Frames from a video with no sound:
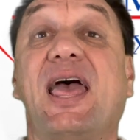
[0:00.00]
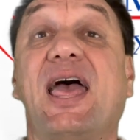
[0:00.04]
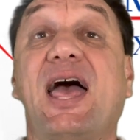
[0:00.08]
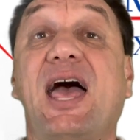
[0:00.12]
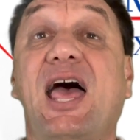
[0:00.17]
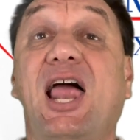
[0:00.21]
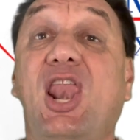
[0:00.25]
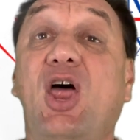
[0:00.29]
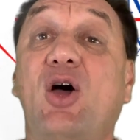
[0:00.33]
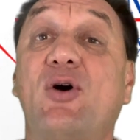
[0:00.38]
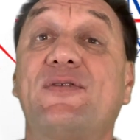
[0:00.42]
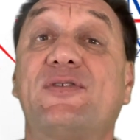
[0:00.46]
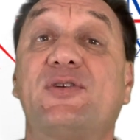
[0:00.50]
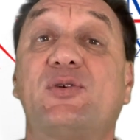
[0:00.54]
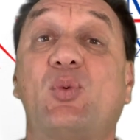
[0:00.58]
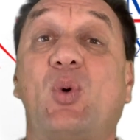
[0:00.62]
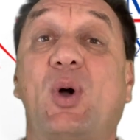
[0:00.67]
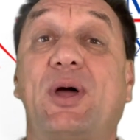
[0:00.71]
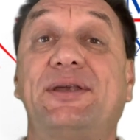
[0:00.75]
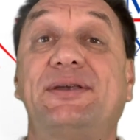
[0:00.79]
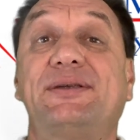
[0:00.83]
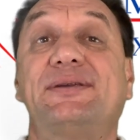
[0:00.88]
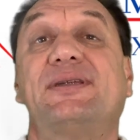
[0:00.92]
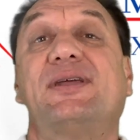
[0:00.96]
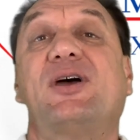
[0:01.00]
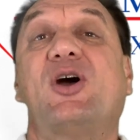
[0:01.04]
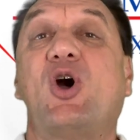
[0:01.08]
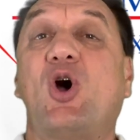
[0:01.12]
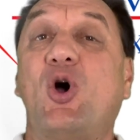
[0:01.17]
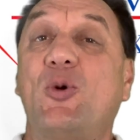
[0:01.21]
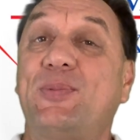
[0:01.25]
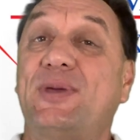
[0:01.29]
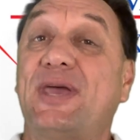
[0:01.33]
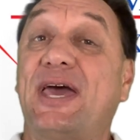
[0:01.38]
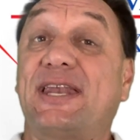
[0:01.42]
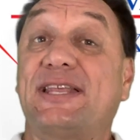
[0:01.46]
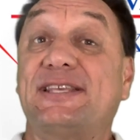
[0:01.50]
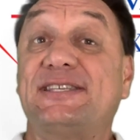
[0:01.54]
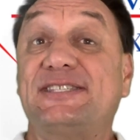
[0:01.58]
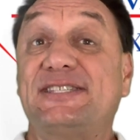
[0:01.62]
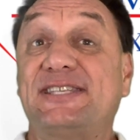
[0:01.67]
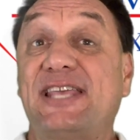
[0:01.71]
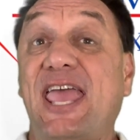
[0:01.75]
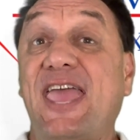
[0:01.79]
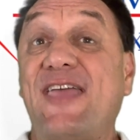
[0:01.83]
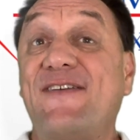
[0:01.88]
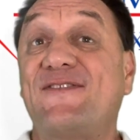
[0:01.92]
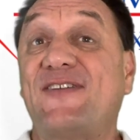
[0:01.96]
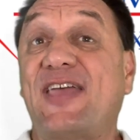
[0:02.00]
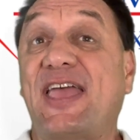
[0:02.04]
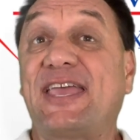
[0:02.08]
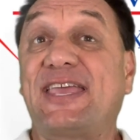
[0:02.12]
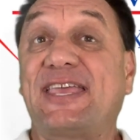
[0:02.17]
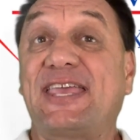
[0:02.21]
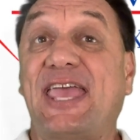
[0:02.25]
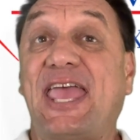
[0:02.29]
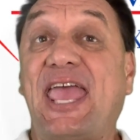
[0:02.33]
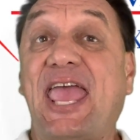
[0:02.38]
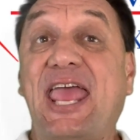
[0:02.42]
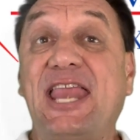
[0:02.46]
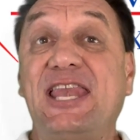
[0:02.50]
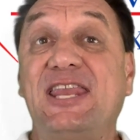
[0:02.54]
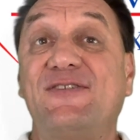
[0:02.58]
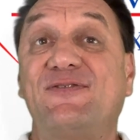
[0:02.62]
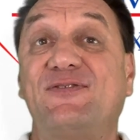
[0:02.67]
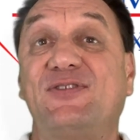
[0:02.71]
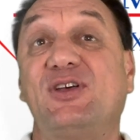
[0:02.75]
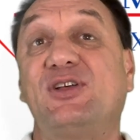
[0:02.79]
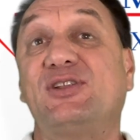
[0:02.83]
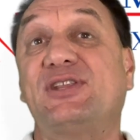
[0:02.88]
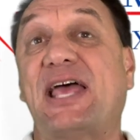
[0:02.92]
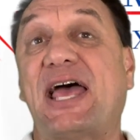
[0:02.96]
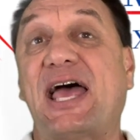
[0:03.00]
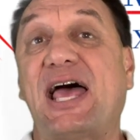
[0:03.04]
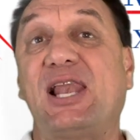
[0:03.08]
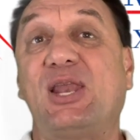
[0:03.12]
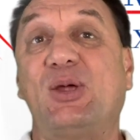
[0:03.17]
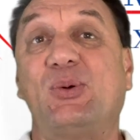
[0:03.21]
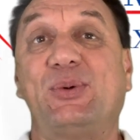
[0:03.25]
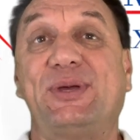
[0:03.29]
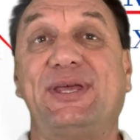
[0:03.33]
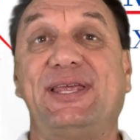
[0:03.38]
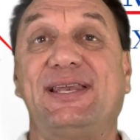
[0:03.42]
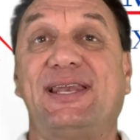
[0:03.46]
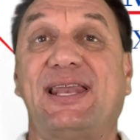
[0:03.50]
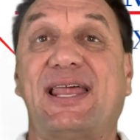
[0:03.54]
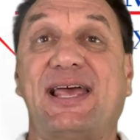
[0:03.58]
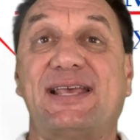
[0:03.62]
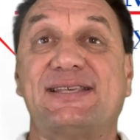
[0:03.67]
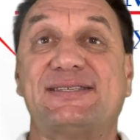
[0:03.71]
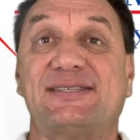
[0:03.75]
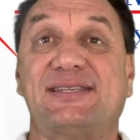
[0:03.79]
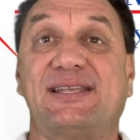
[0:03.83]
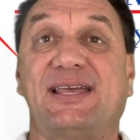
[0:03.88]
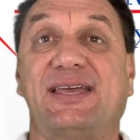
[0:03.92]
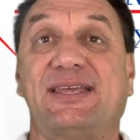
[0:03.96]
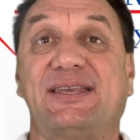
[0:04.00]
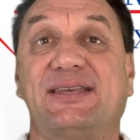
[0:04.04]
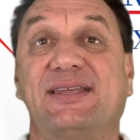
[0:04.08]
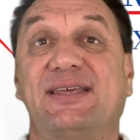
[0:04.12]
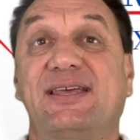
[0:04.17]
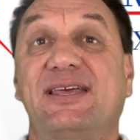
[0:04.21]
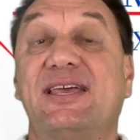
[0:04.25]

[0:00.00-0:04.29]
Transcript: Hello everyone, hope you had a safe and candy-filled Halloween last night.